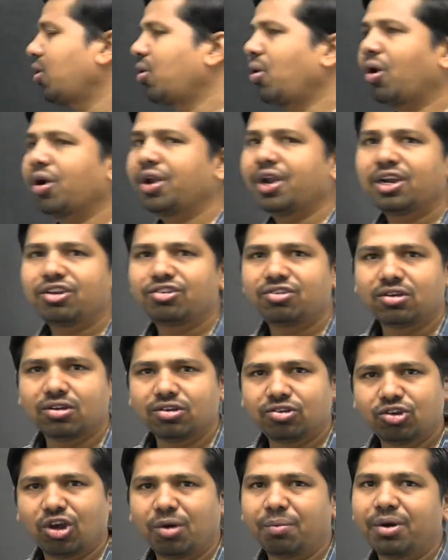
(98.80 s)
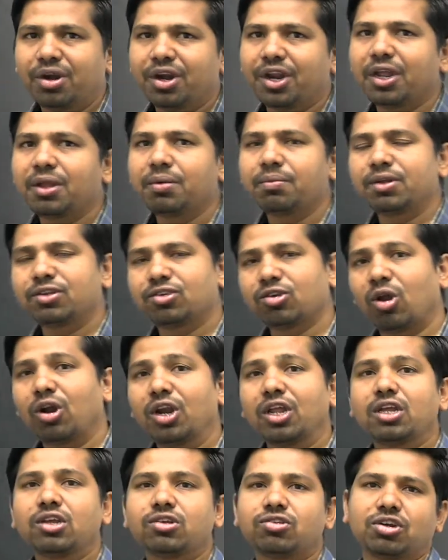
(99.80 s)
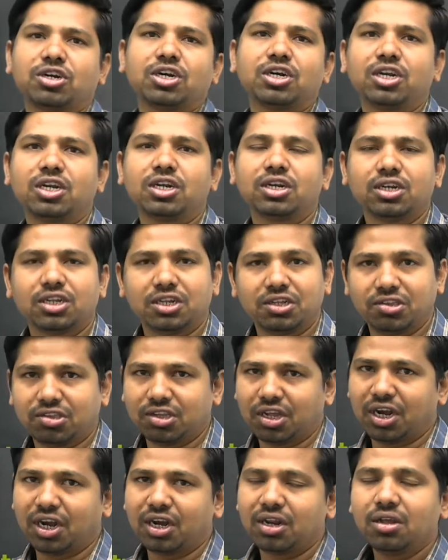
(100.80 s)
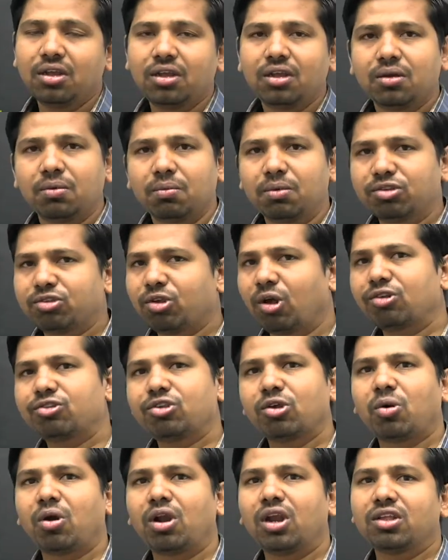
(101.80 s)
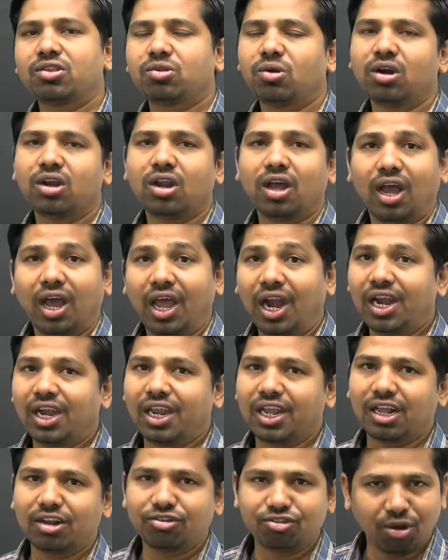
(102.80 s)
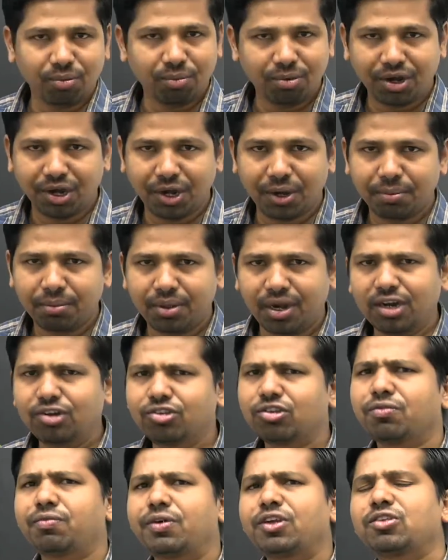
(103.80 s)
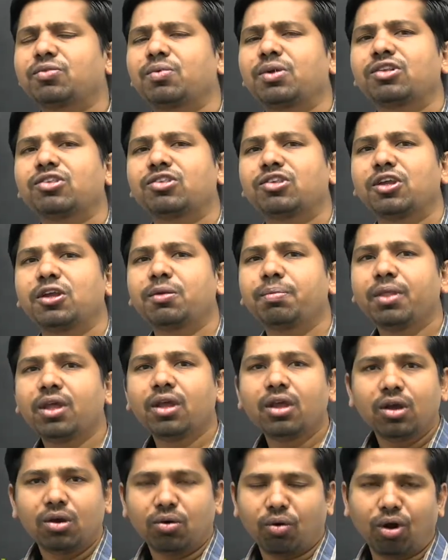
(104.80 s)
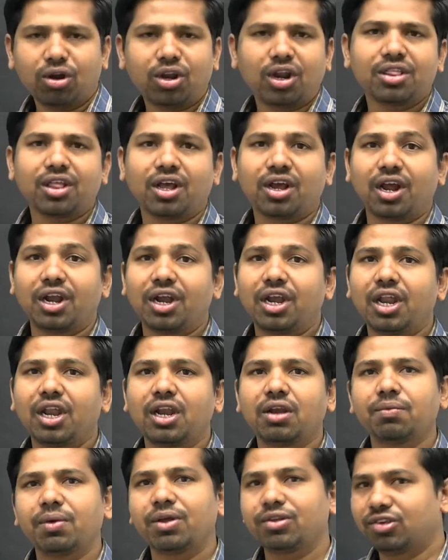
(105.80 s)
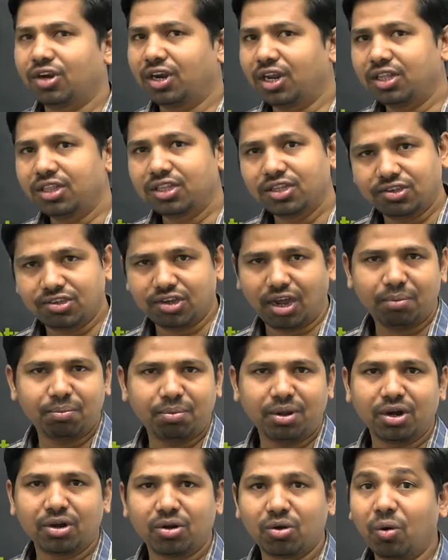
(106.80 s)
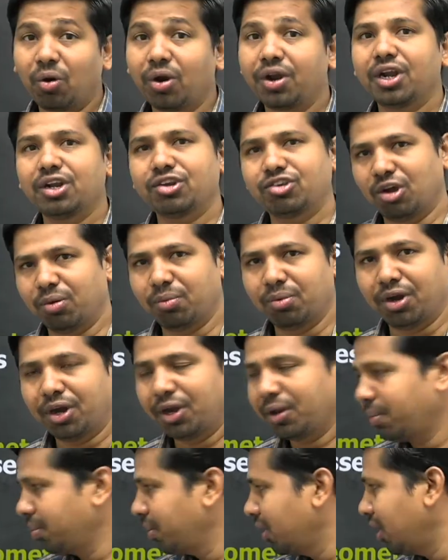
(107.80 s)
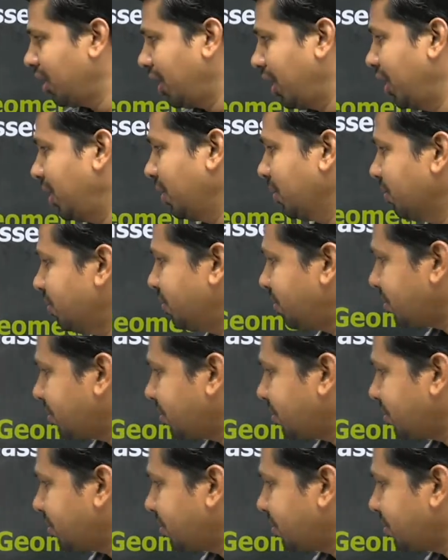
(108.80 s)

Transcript: coordinate geometry, which already studied in 10th standard, which is also called as what analytical geometry, right? So first we'll see what are the content we are studying this chapter, coordinate geometry, right?